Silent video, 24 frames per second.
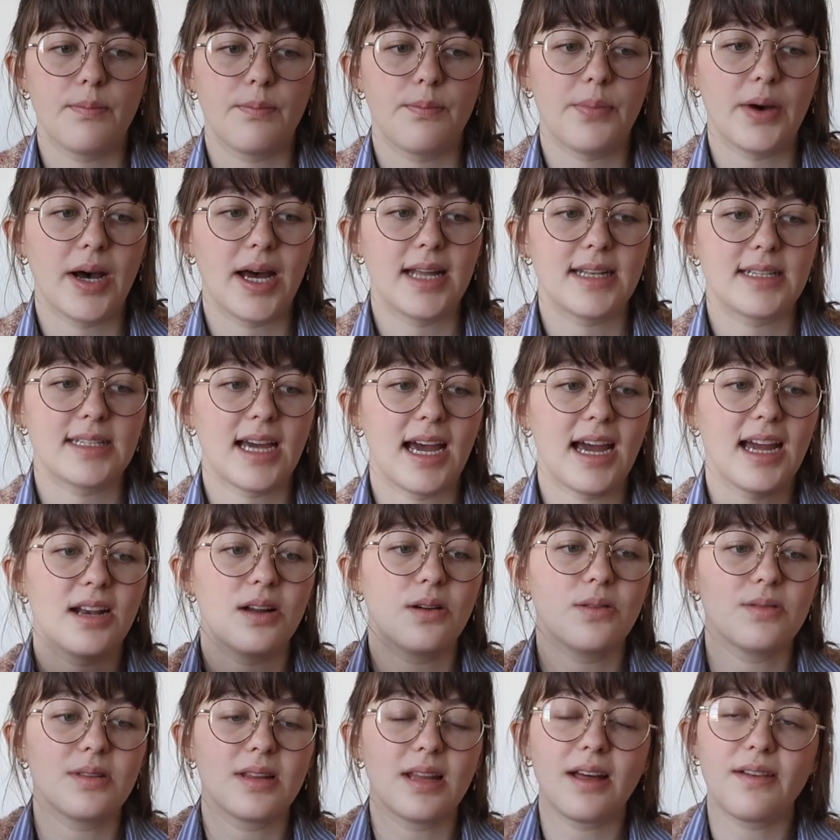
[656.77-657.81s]
but I
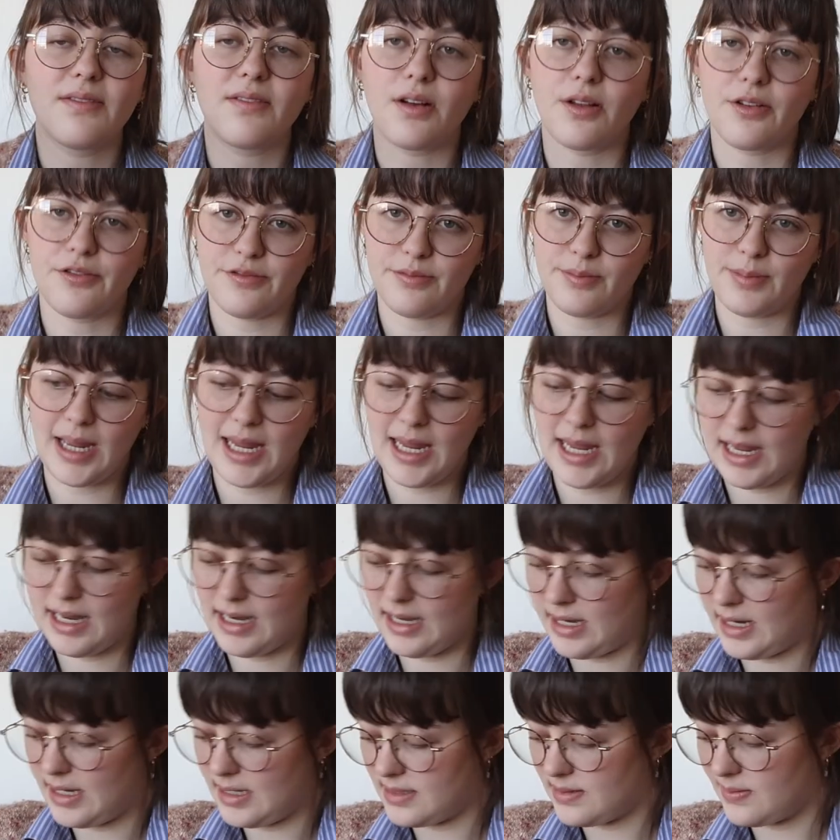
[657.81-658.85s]
don't love all of my
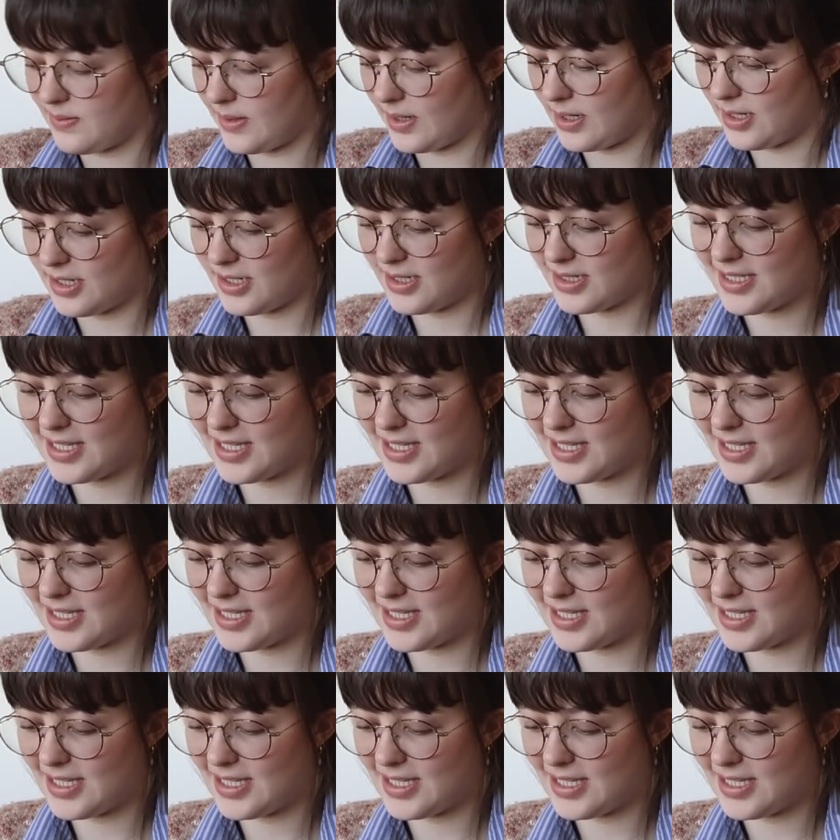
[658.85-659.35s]
hand knit sweaters.